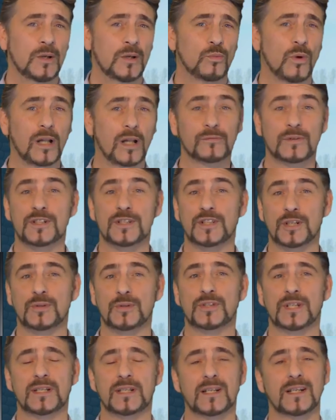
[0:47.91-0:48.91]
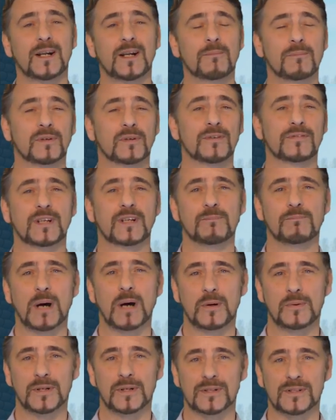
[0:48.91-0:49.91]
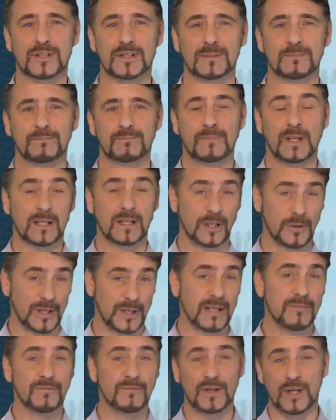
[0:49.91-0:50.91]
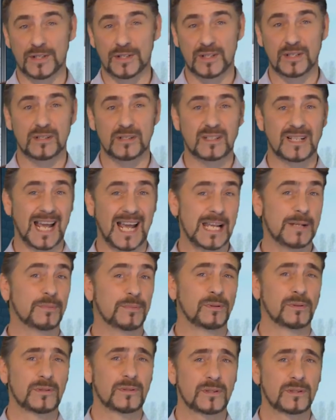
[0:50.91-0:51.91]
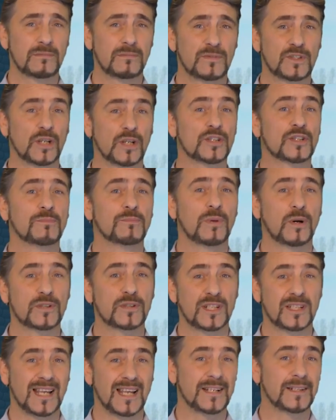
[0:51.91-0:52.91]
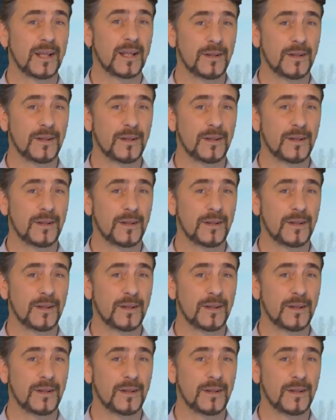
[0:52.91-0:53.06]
while reducing the number of components, including inverters, cables, junction boxes and